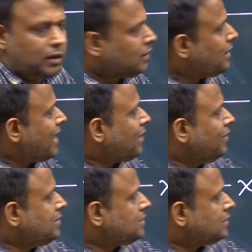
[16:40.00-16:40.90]
that
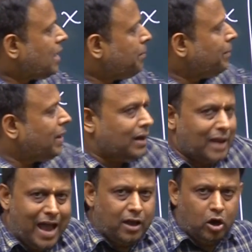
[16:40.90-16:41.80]
means dumbbell
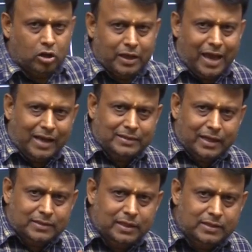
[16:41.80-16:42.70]
lie on
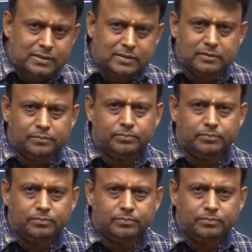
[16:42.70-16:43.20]
x-axis,